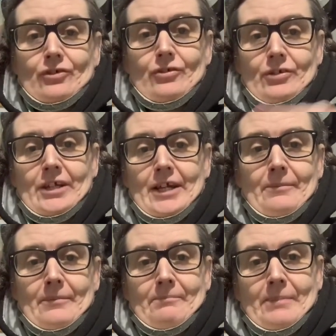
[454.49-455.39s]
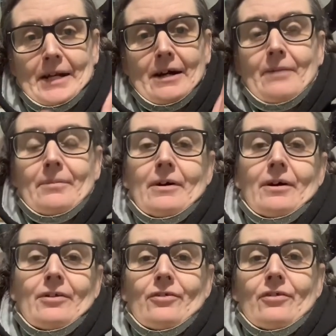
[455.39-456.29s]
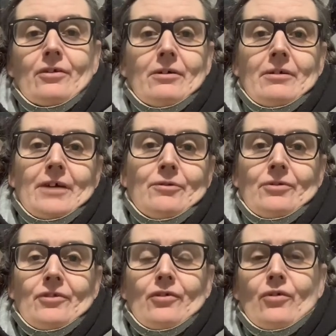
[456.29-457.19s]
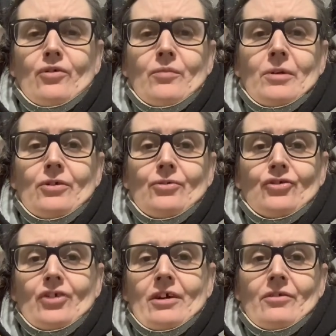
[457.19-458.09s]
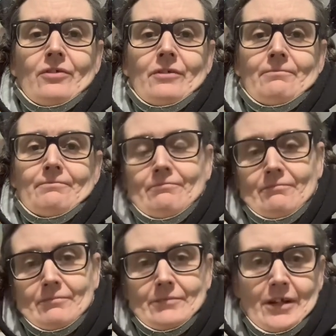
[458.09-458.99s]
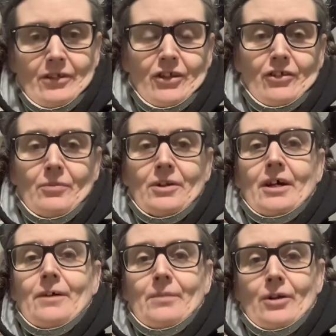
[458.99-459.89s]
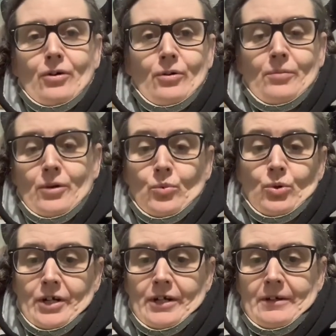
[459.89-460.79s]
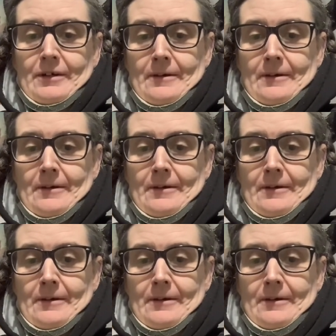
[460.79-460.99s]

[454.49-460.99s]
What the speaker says: Turn the M back up. And it's, everyone says, oh, it's about you, Shaz. And yes, that's my name, but I go by Warrior.